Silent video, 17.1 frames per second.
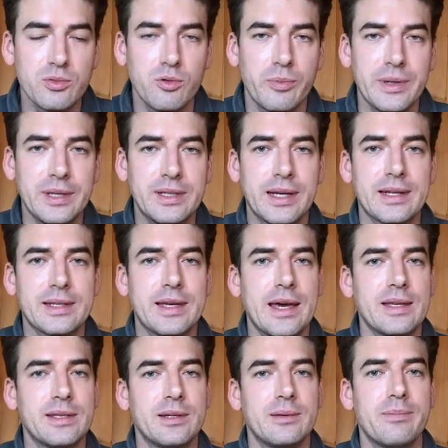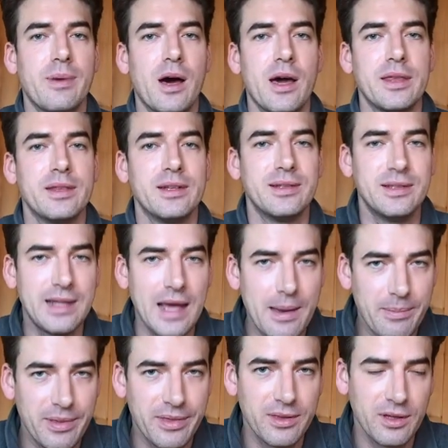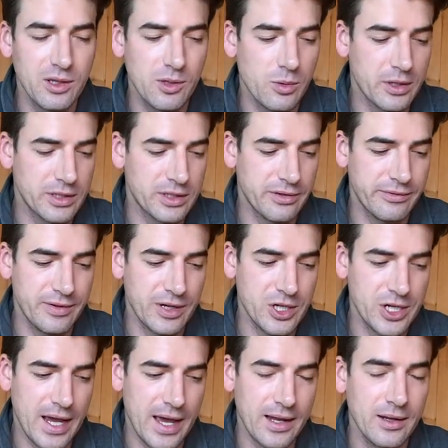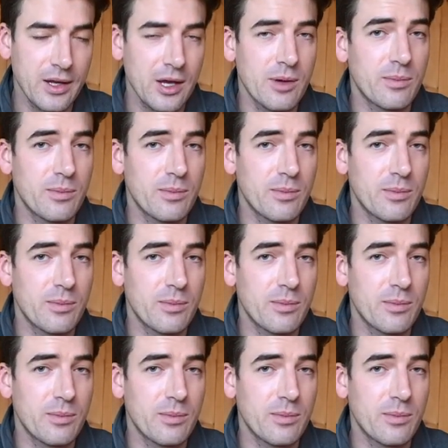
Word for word: will be dictated by the depth that you want to fish at,